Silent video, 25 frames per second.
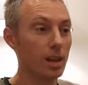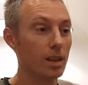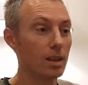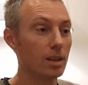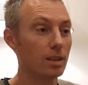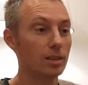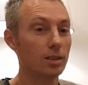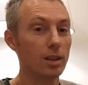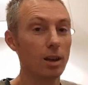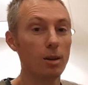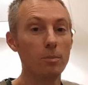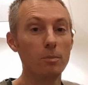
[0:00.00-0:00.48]

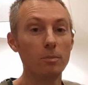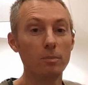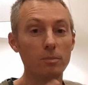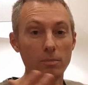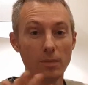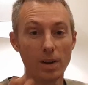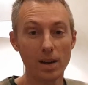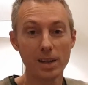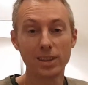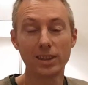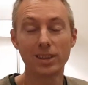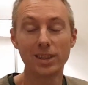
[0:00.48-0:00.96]
So
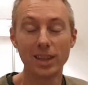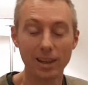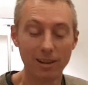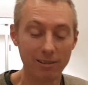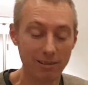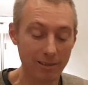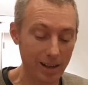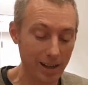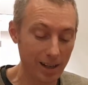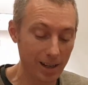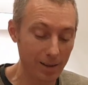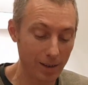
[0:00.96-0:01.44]
my
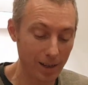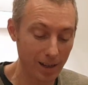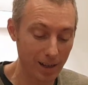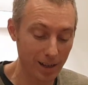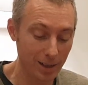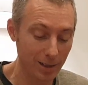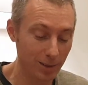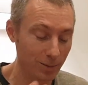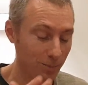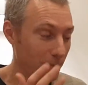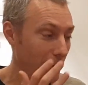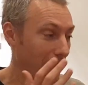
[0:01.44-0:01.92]
theory
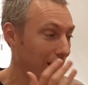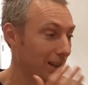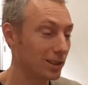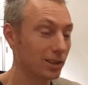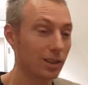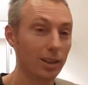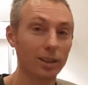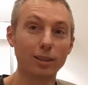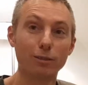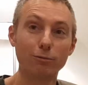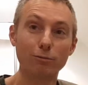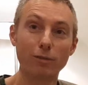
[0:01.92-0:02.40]
is based
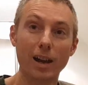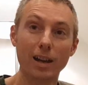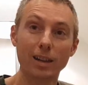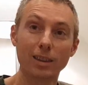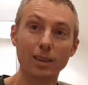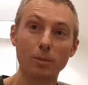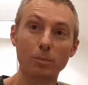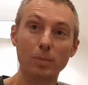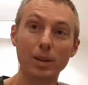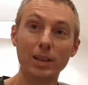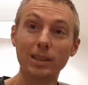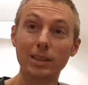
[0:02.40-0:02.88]
on the fact
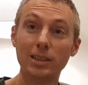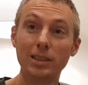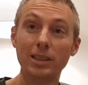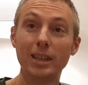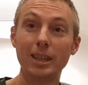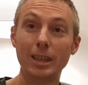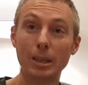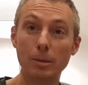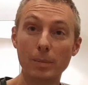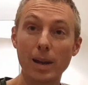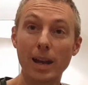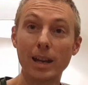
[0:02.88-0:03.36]
that pieces
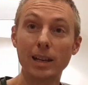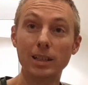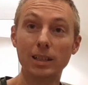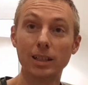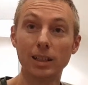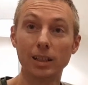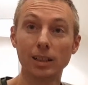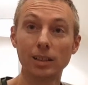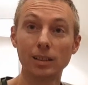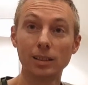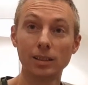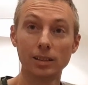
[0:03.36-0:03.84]
in the
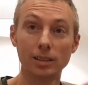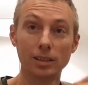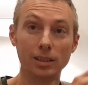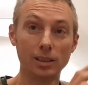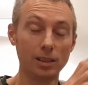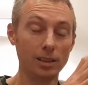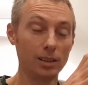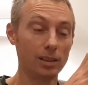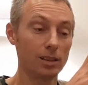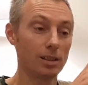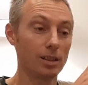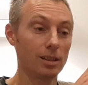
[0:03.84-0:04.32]
major
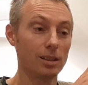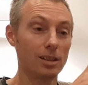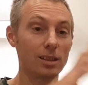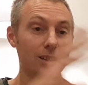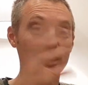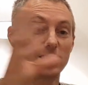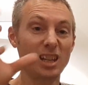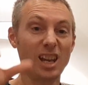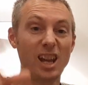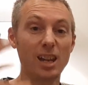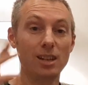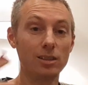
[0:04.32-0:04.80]

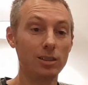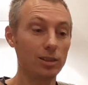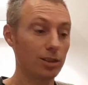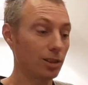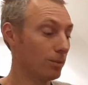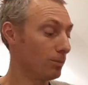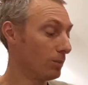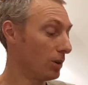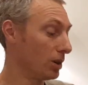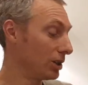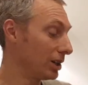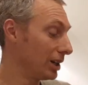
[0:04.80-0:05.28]
tend to
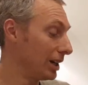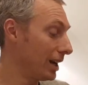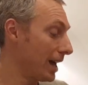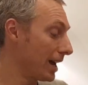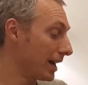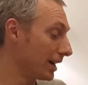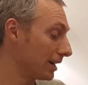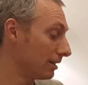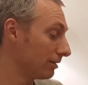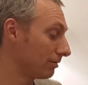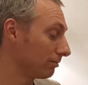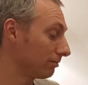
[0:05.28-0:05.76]

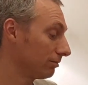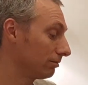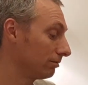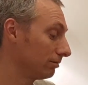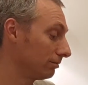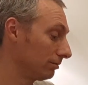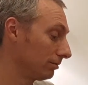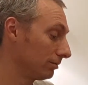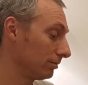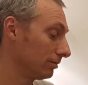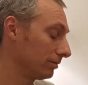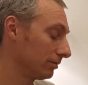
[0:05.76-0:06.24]
modulate
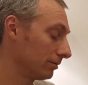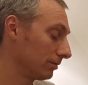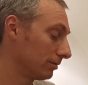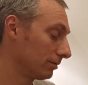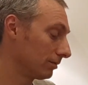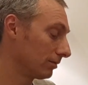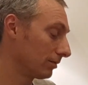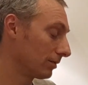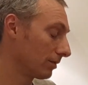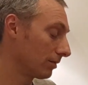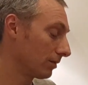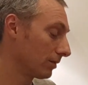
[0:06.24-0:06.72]

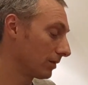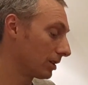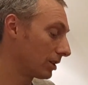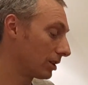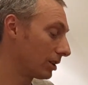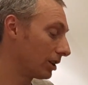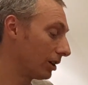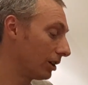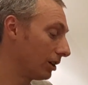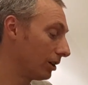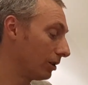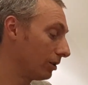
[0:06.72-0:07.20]

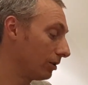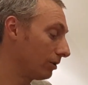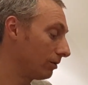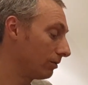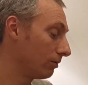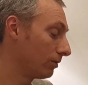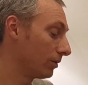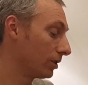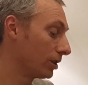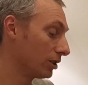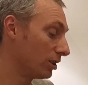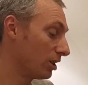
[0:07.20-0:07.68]

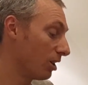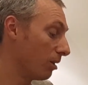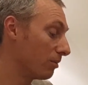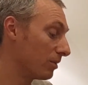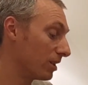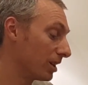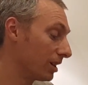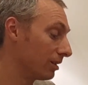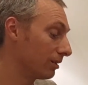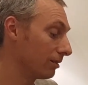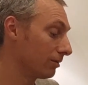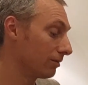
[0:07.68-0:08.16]
to the
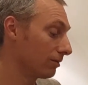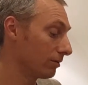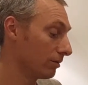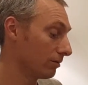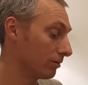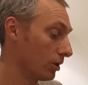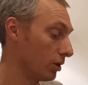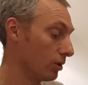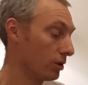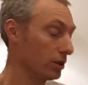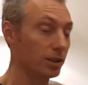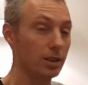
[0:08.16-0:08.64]
dominant
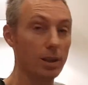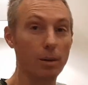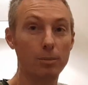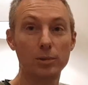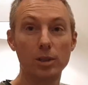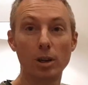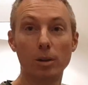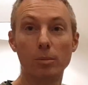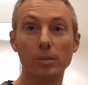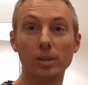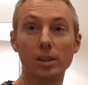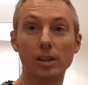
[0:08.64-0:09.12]
or the
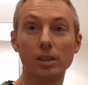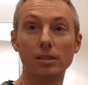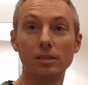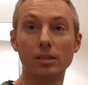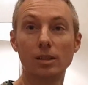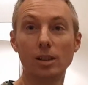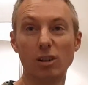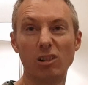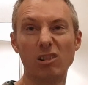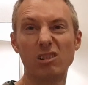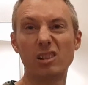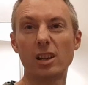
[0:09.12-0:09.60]
subdominant
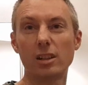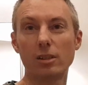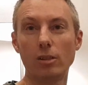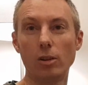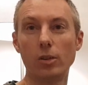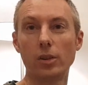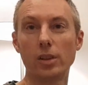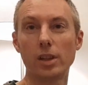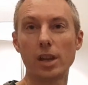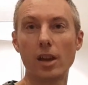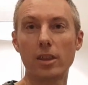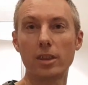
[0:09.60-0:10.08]

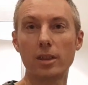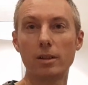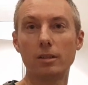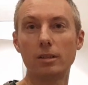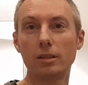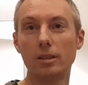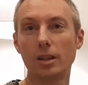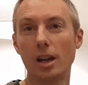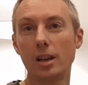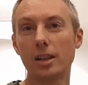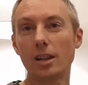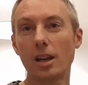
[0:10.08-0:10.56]
or the
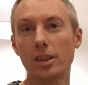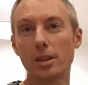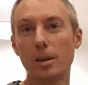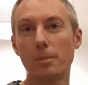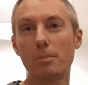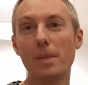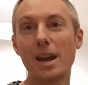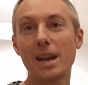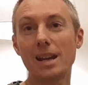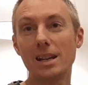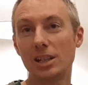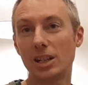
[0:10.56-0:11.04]
other, another
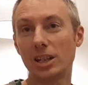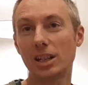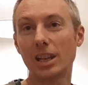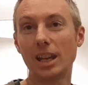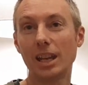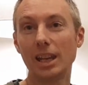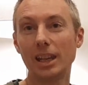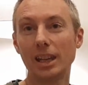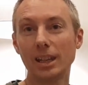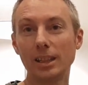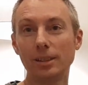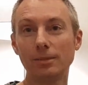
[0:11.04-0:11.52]
major
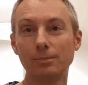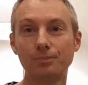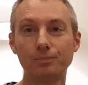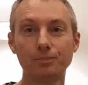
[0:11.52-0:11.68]
key.